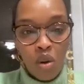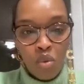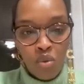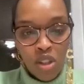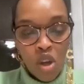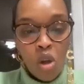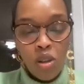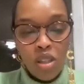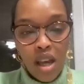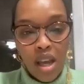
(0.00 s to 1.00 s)

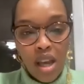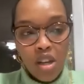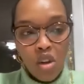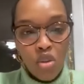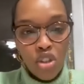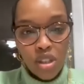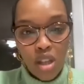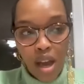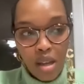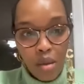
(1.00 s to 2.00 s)
result in not just
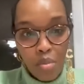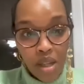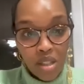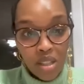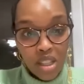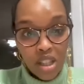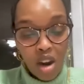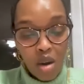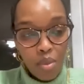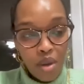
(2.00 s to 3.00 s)
like mental
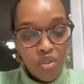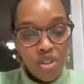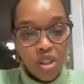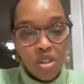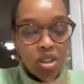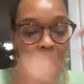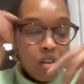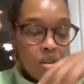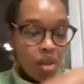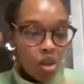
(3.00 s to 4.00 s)
scarring but physical
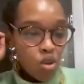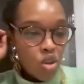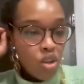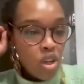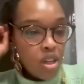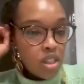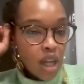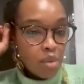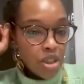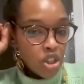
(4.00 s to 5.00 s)
scarring that could
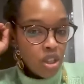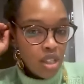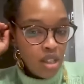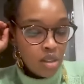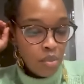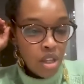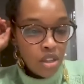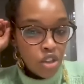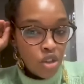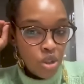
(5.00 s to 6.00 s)
damage his
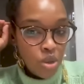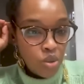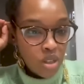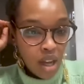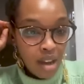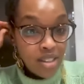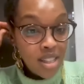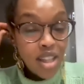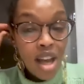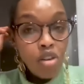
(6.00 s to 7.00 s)
ability to use that. It's
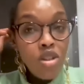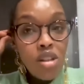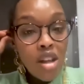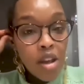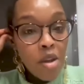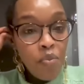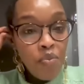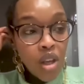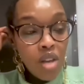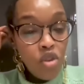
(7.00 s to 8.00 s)
just honestly,
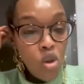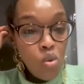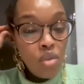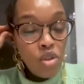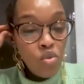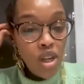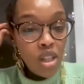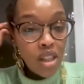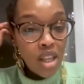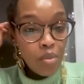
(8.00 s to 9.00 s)
if you
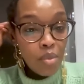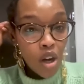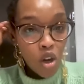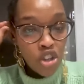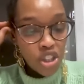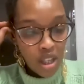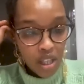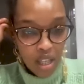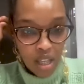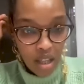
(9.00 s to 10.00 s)
really think about it
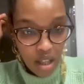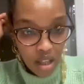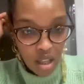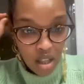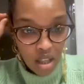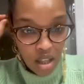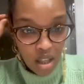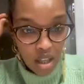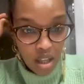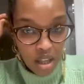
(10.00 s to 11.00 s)
logically,
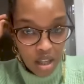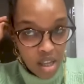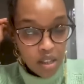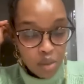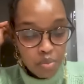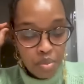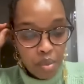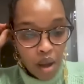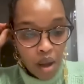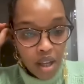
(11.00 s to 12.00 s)
it's
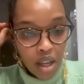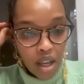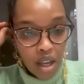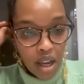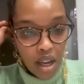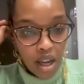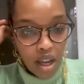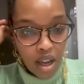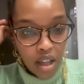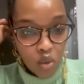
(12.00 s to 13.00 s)

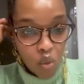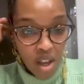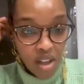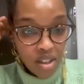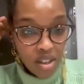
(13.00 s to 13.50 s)
weird.